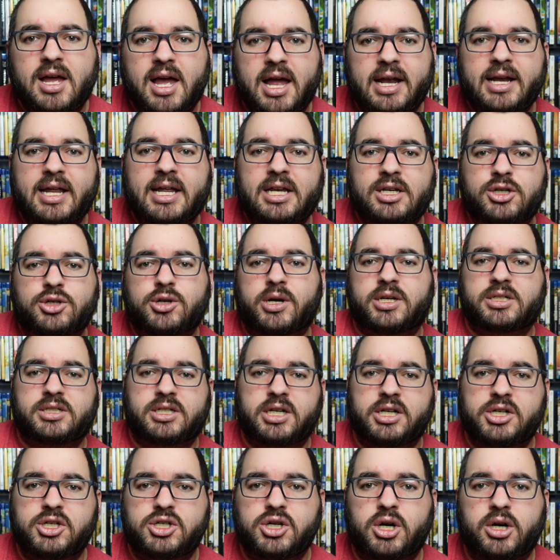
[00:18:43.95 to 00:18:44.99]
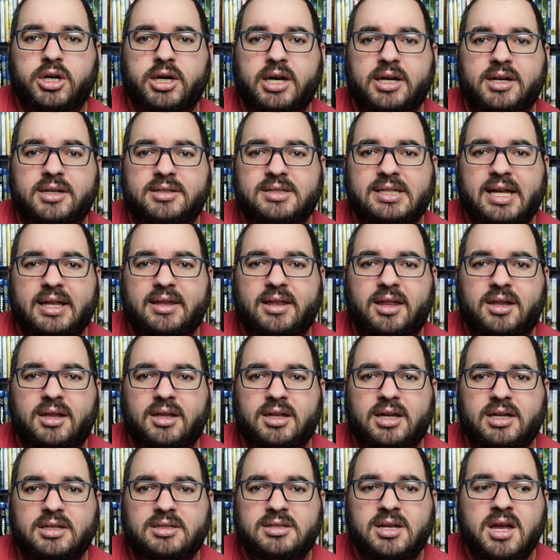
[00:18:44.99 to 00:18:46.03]
an interesting journey, to say the
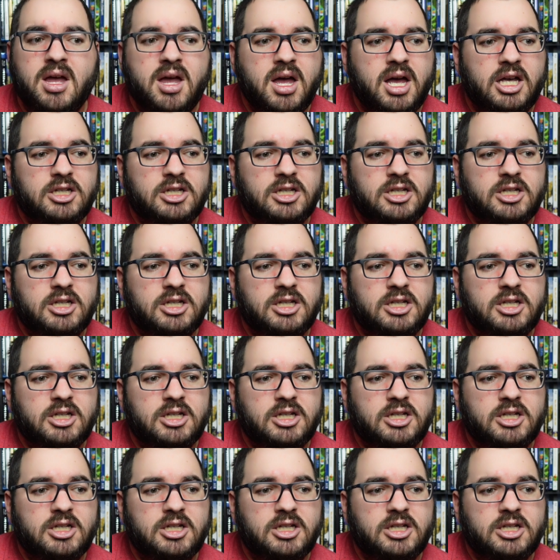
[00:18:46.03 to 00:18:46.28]
least,